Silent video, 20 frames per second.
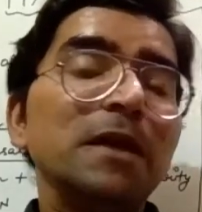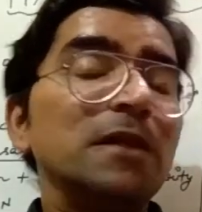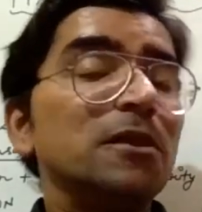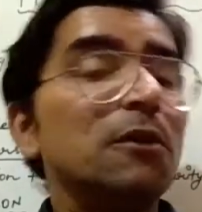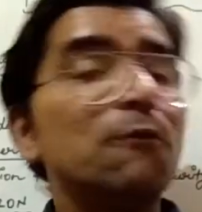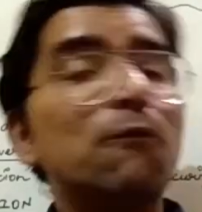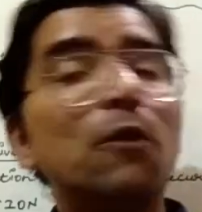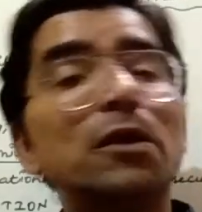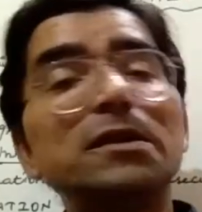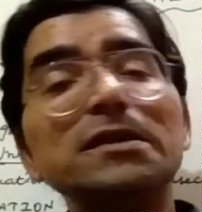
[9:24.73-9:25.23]

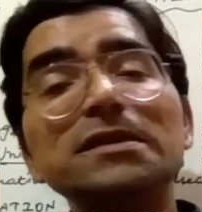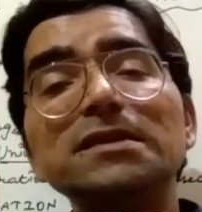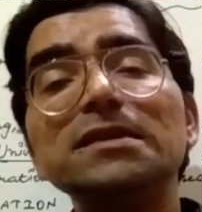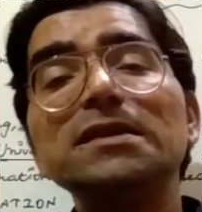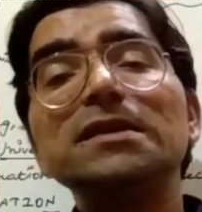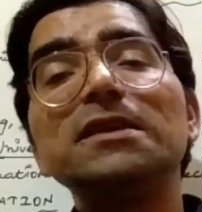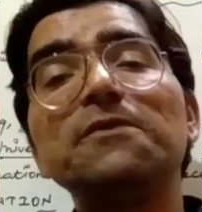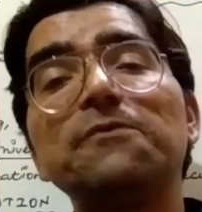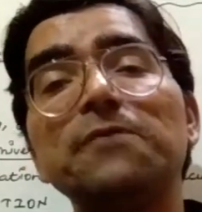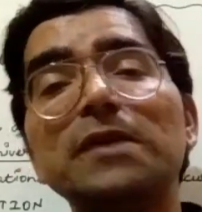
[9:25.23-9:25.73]
Now what is
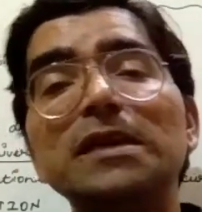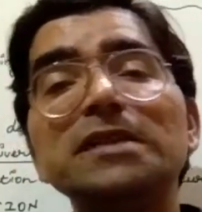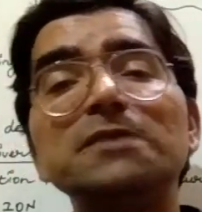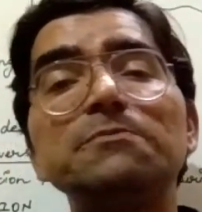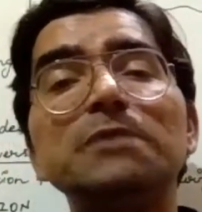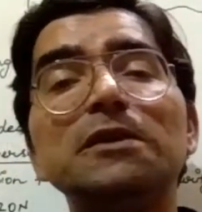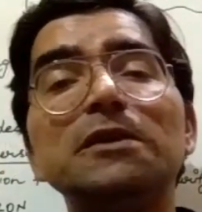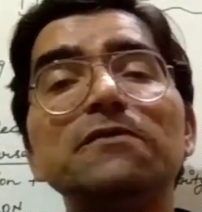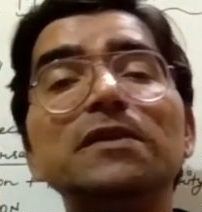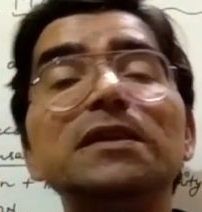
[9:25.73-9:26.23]
the difference
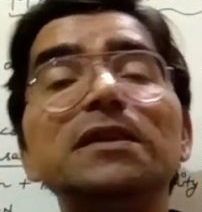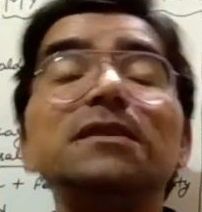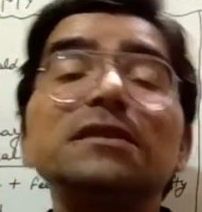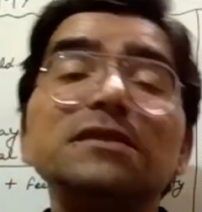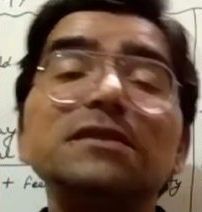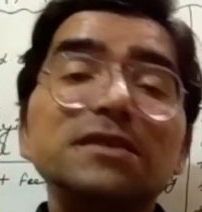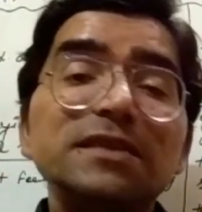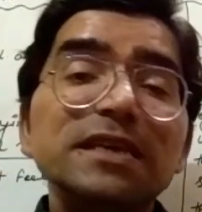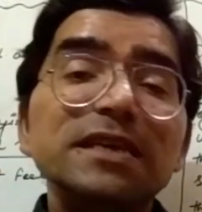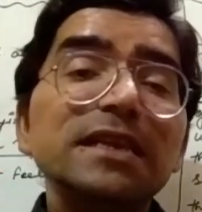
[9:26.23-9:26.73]
between the
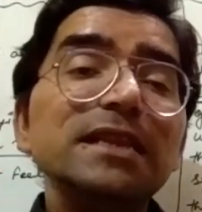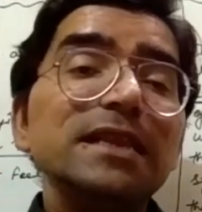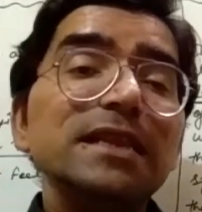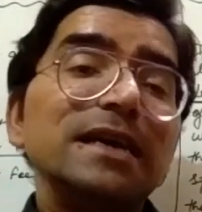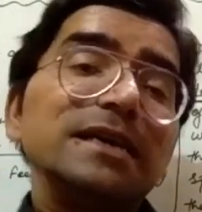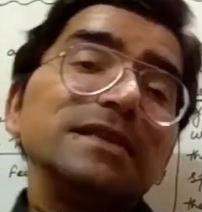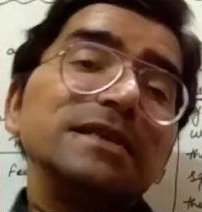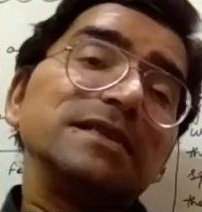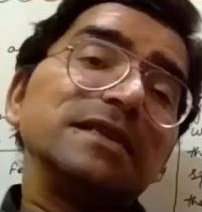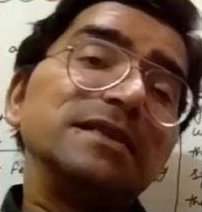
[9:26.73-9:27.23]
scene
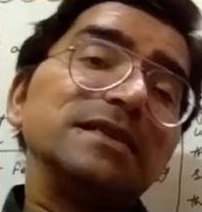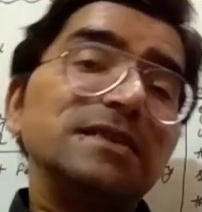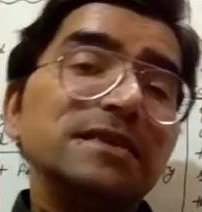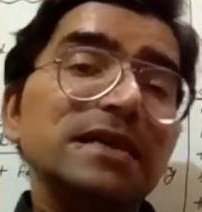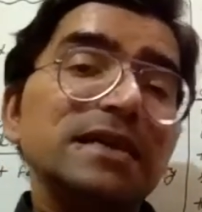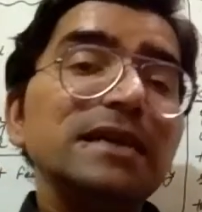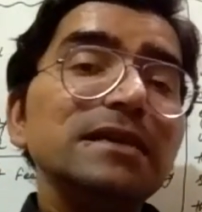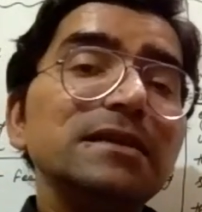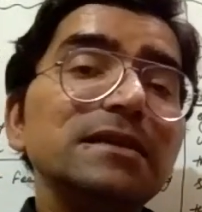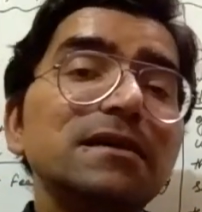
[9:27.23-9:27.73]
that is
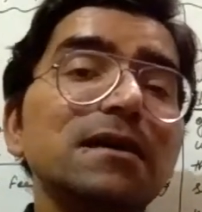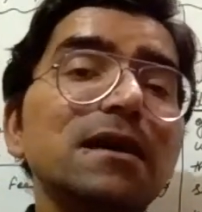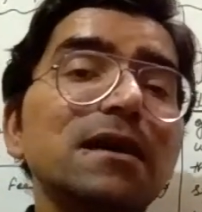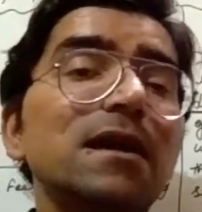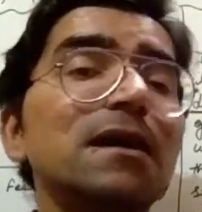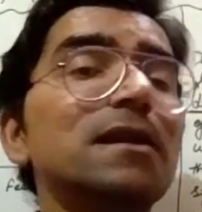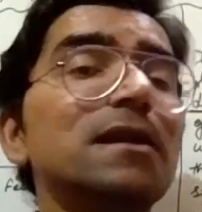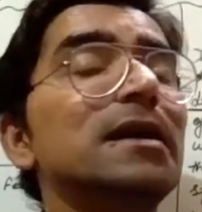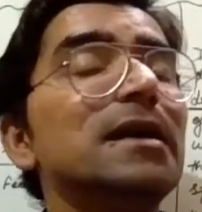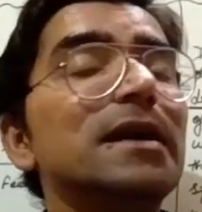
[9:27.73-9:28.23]
inside the
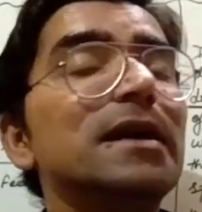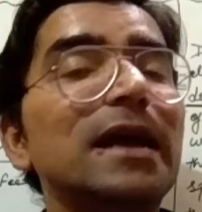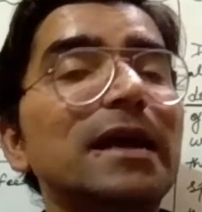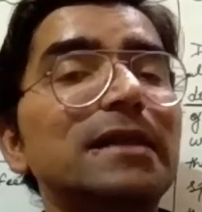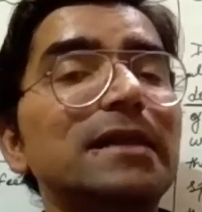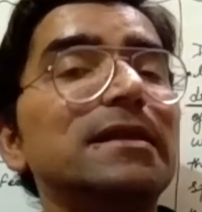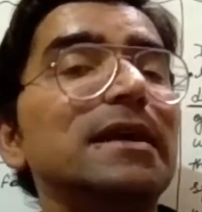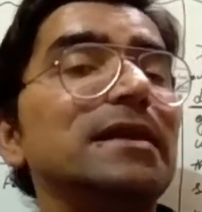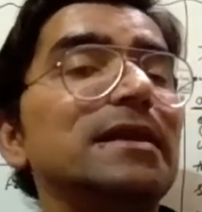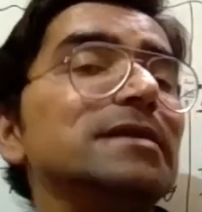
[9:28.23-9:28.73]
car
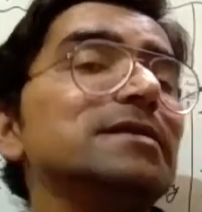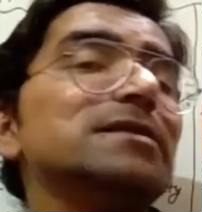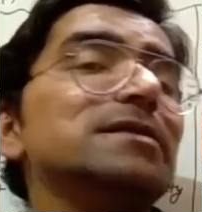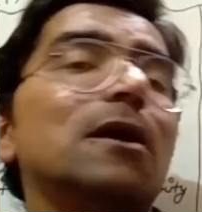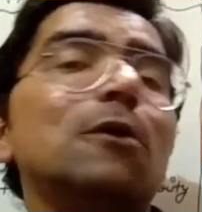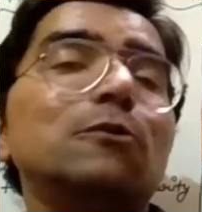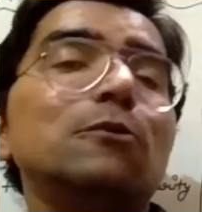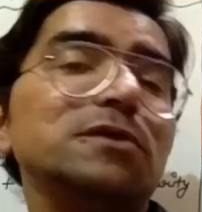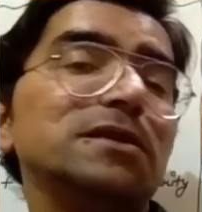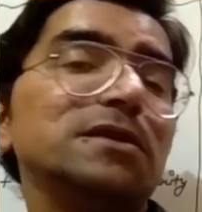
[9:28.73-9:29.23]
and that is
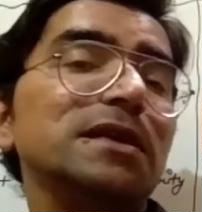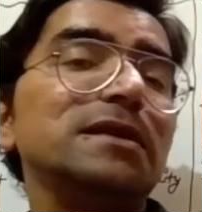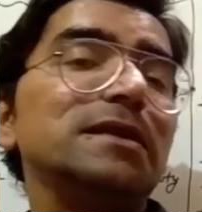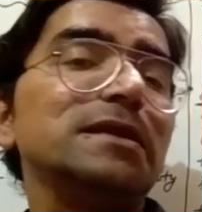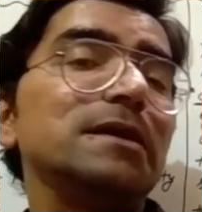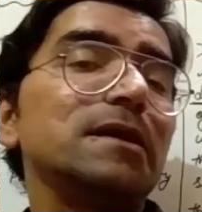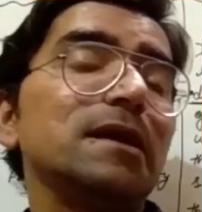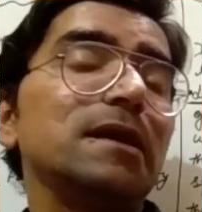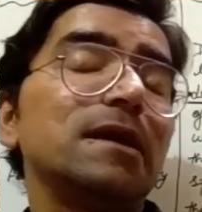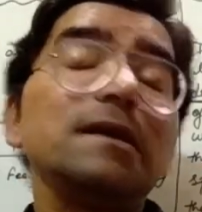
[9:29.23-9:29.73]
outside
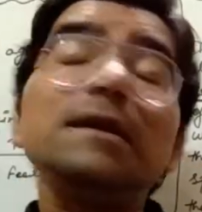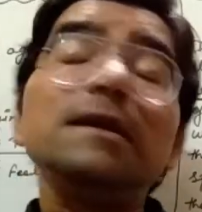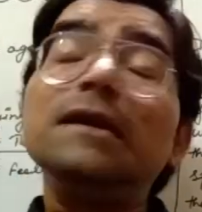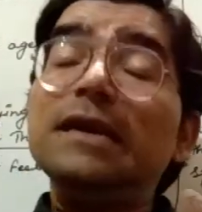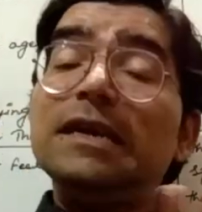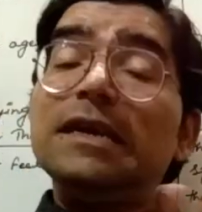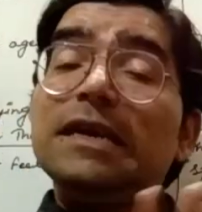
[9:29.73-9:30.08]
the car?